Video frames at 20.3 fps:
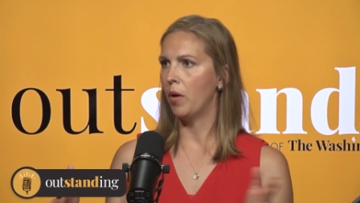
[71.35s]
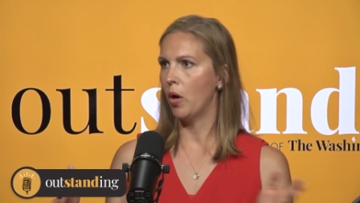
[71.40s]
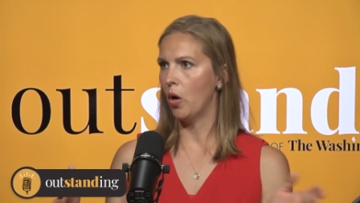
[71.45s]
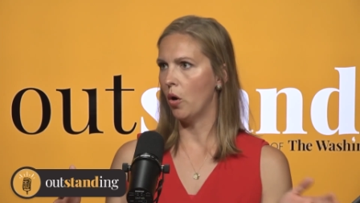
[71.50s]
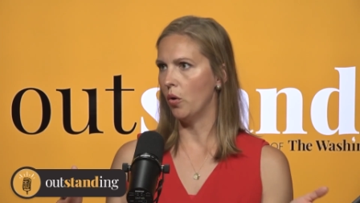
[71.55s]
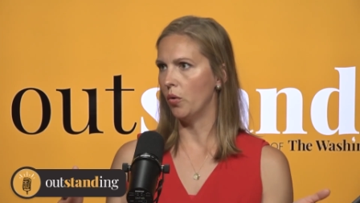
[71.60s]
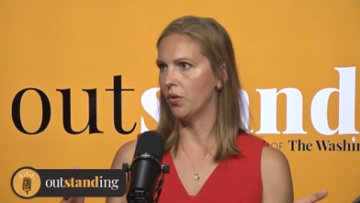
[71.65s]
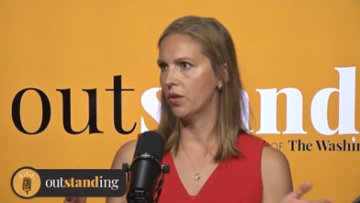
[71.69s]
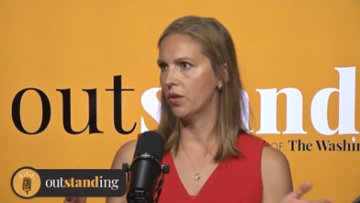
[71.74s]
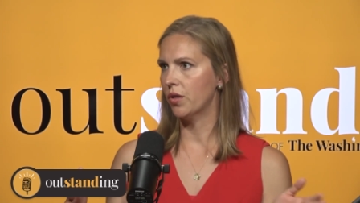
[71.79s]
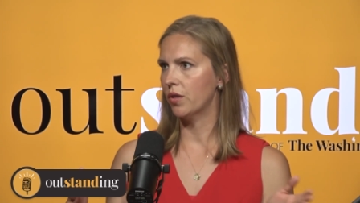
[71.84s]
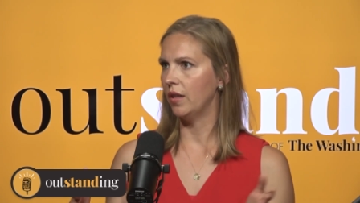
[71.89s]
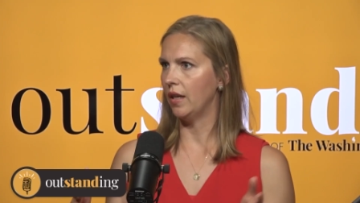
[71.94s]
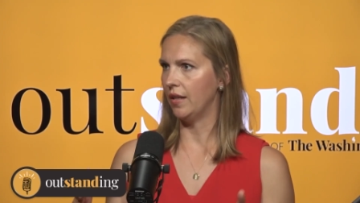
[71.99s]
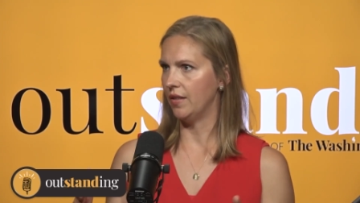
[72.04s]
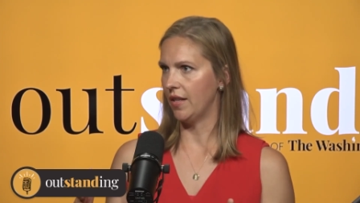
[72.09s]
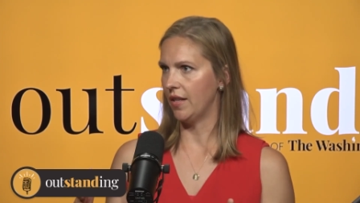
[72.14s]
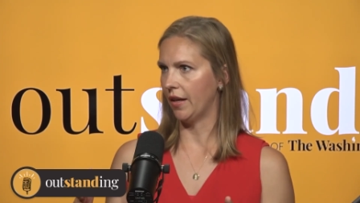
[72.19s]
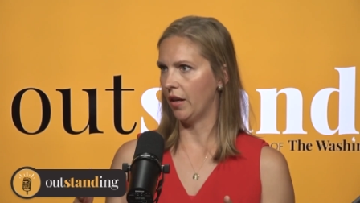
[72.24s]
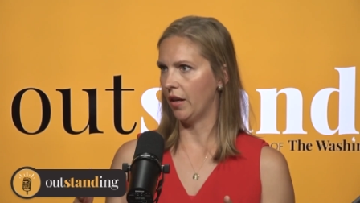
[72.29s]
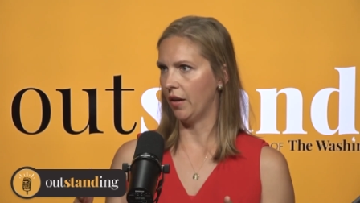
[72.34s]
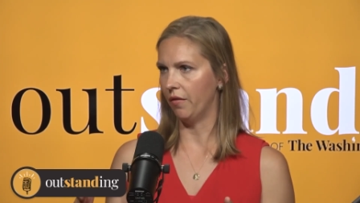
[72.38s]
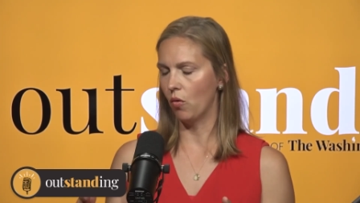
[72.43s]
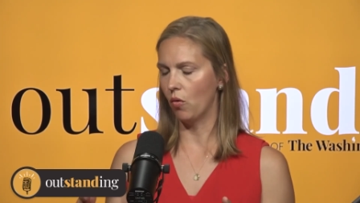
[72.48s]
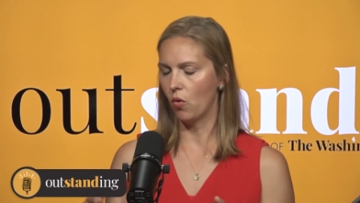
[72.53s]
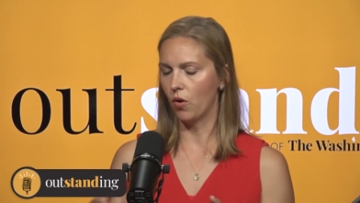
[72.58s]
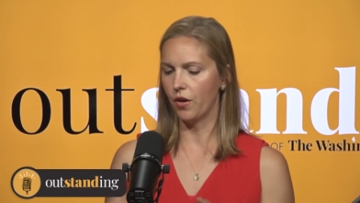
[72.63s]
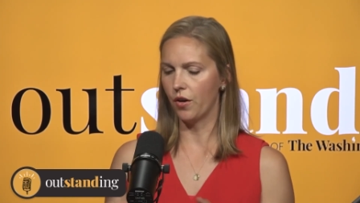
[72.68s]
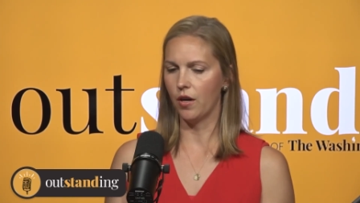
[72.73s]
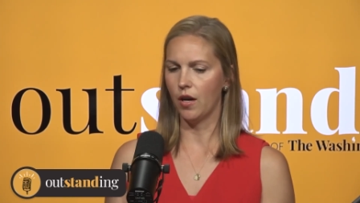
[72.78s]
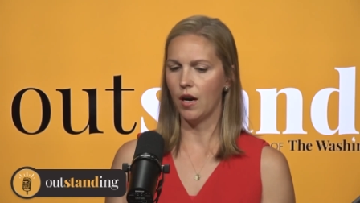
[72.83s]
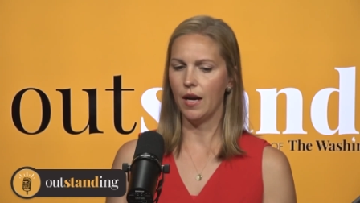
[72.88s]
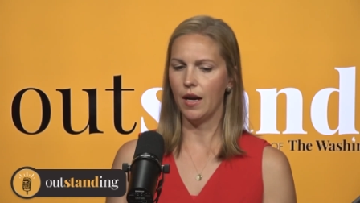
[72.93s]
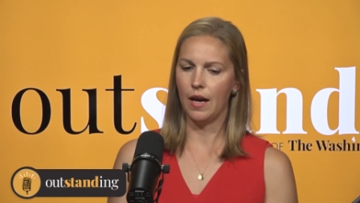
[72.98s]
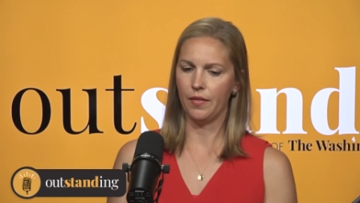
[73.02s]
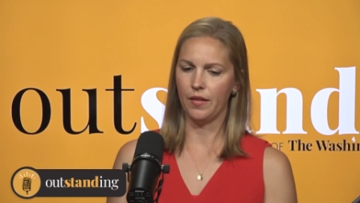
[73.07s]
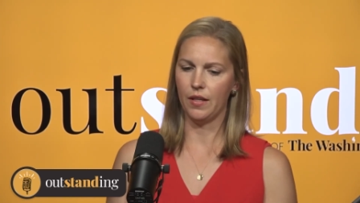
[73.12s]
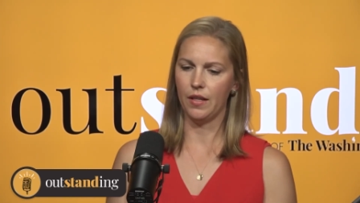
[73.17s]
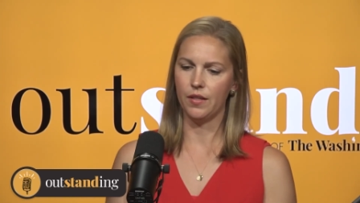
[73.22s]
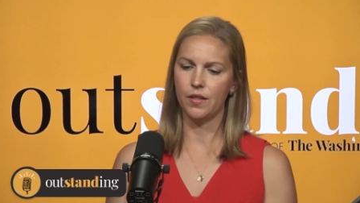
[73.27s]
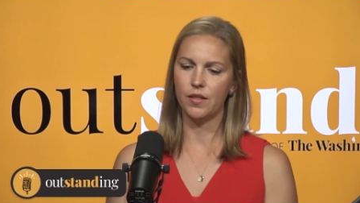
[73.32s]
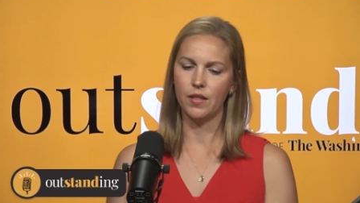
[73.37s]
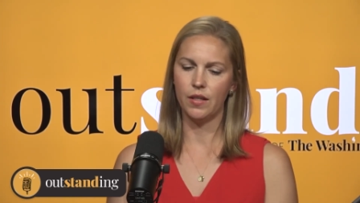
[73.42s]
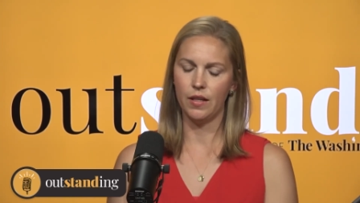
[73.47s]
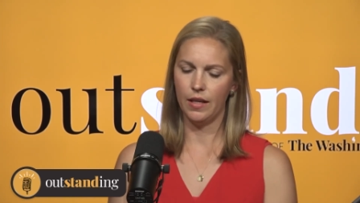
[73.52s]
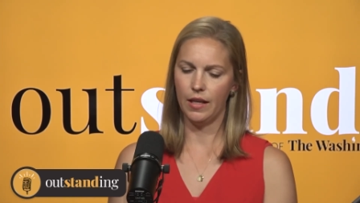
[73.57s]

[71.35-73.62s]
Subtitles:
post executive order on these